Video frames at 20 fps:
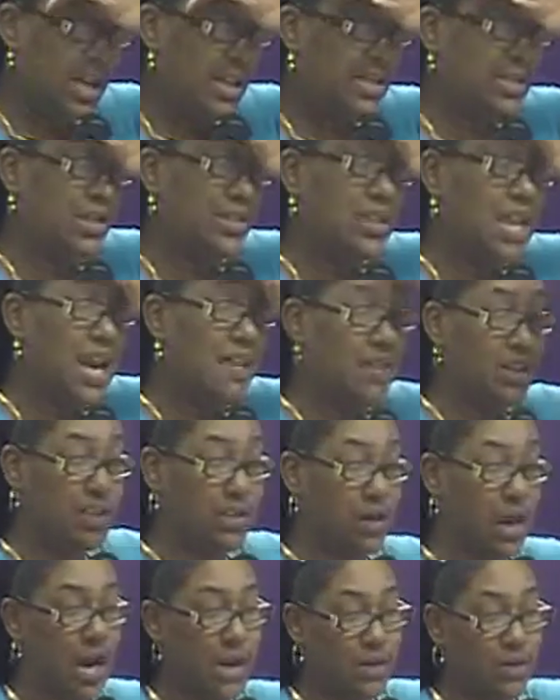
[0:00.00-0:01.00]
So David
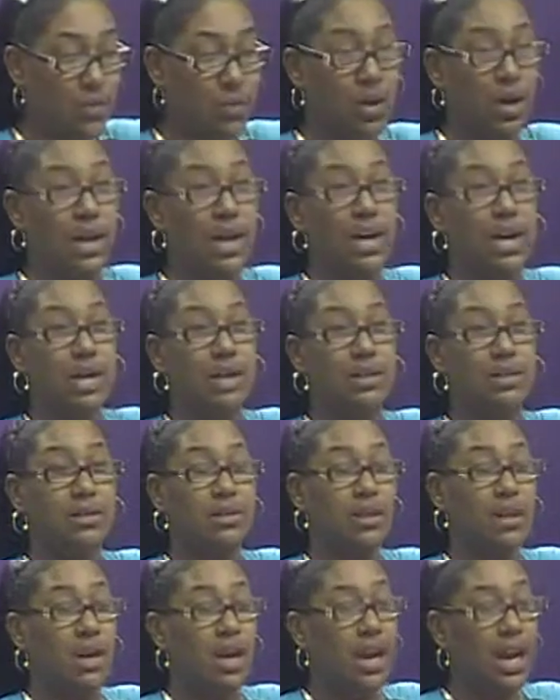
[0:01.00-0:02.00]
tried to run
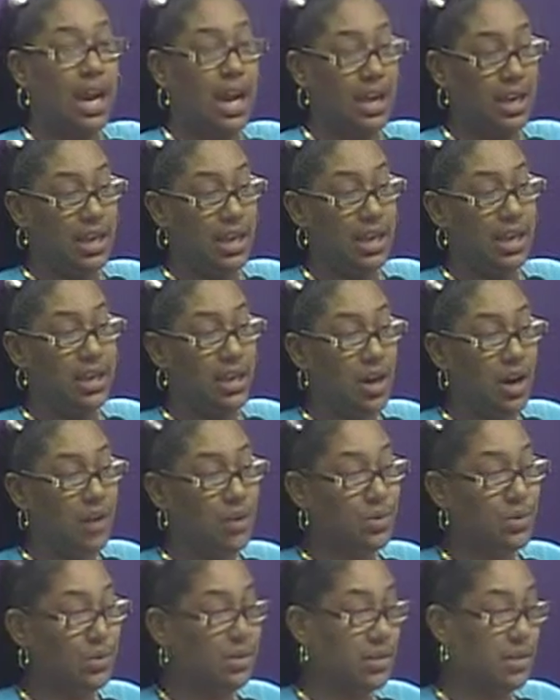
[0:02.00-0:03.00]
and get
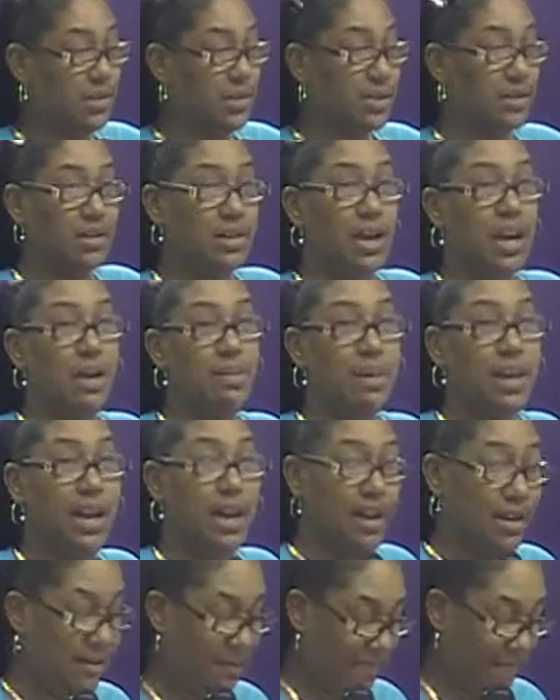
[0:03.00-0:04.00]
ghosts.
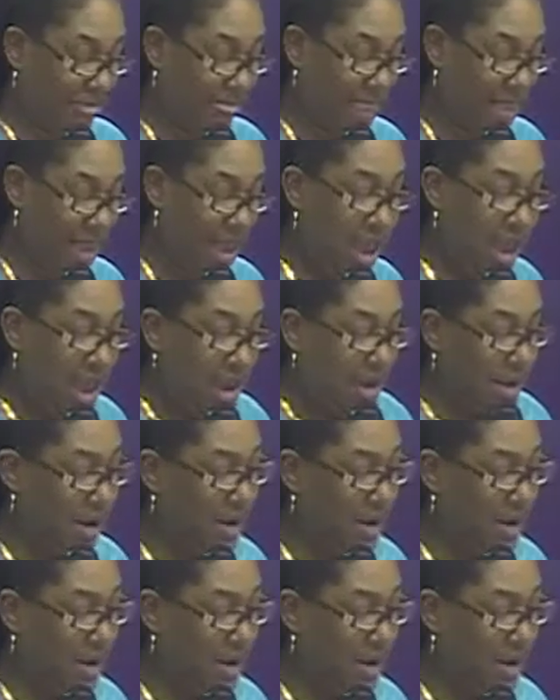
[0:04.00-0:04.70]
Amen. Amen.